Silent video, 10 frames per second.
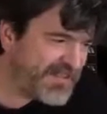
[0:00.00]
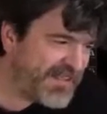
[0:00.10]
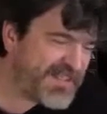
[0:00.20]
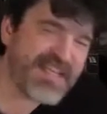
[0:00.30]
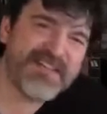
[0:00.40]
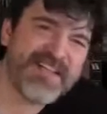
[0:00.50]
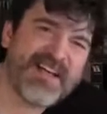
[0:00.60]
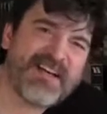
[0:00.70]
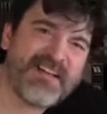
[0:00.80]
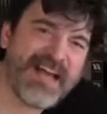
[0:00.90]
That sounds like
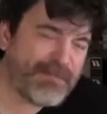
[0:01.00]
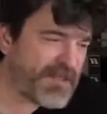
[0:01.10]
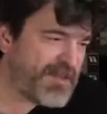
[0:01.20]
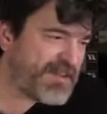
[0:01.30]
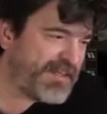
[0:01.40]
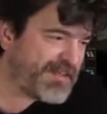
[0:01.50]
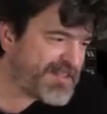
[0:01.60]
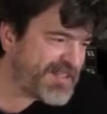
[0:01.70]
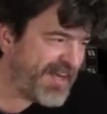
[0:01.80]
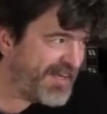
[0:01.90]
a Clapton thing to
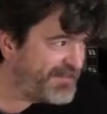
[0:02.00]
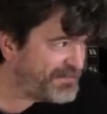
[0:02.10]
say.